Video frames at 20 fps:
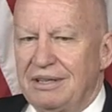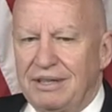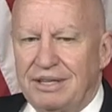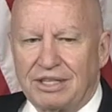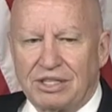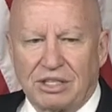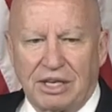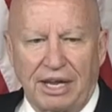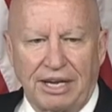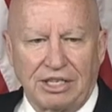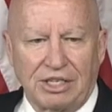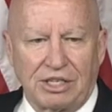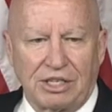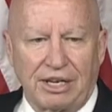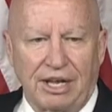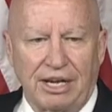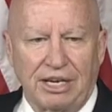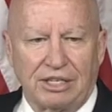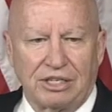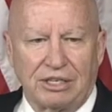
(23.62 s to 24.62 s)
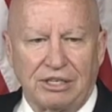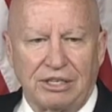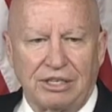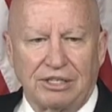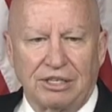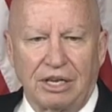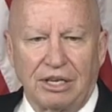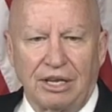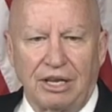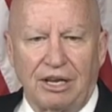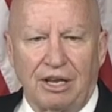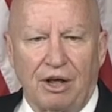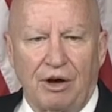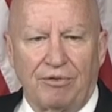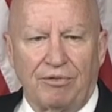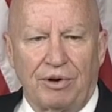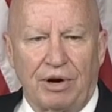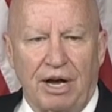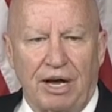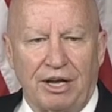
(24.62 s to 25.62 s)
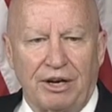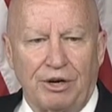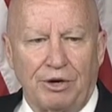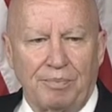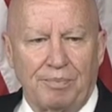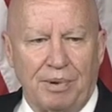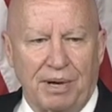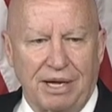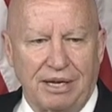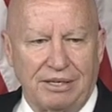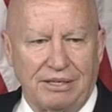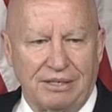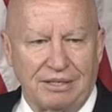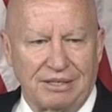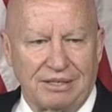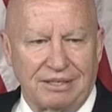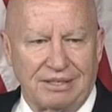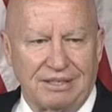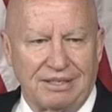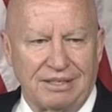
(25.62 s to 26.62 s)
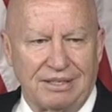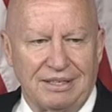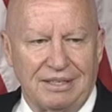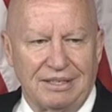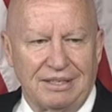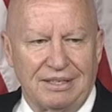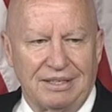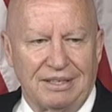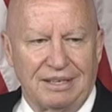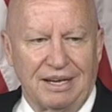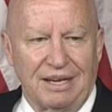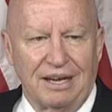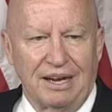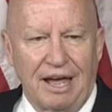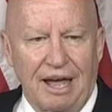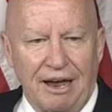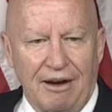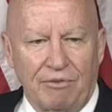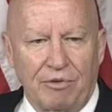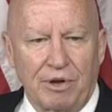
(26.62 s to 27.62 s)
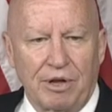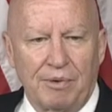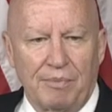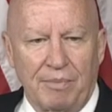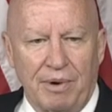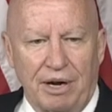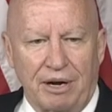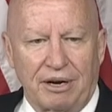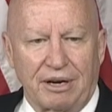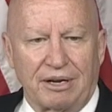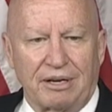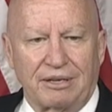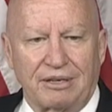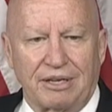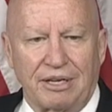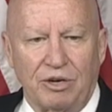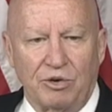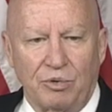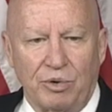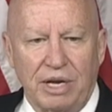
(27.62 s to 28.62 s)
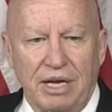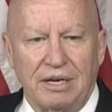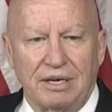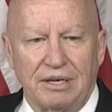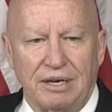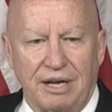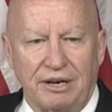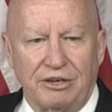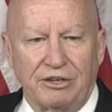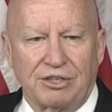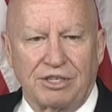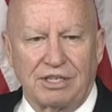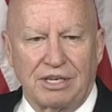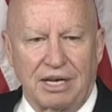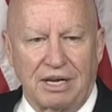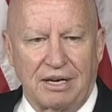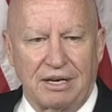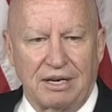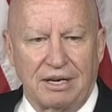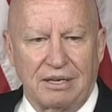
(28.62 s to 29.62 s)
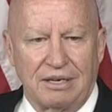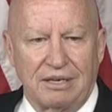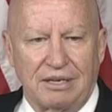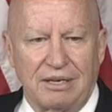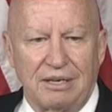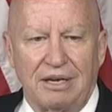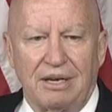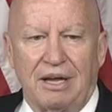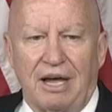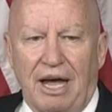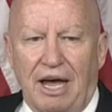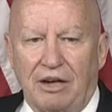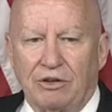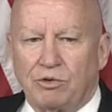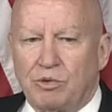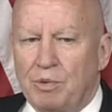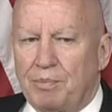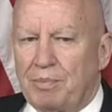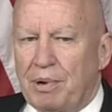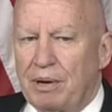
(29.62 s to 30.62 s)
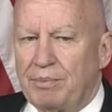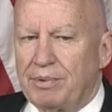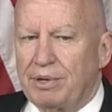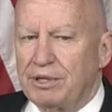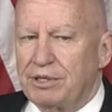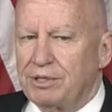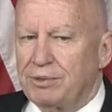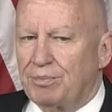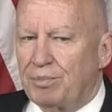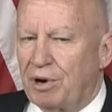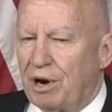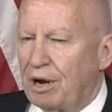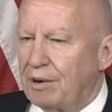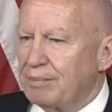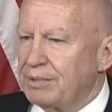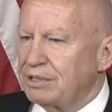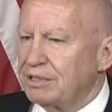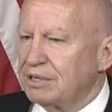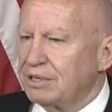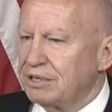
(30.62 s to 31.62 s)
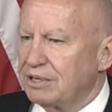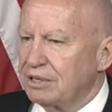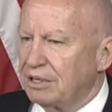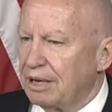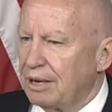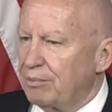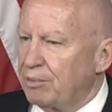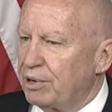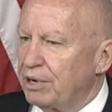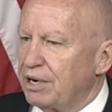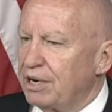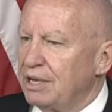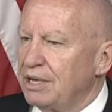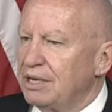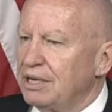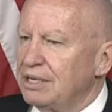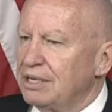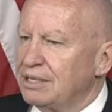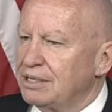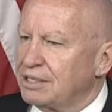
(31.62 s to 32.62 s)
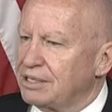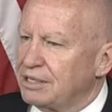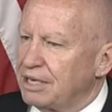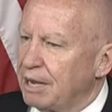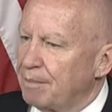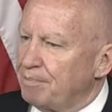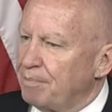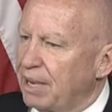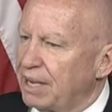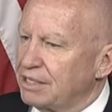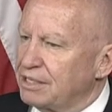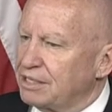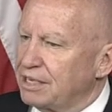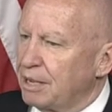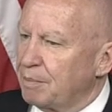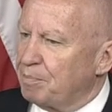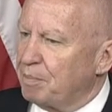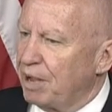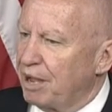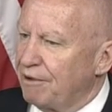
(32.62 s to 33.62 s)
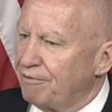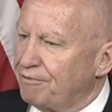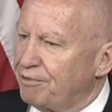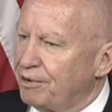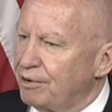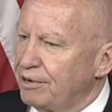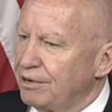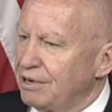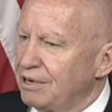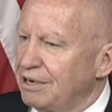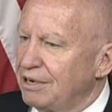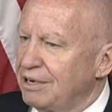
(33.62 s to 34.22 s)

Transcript: This legislation is a little over 100 pages, and every American can read and understand it. House Republicans promised a deliberate, step by step effort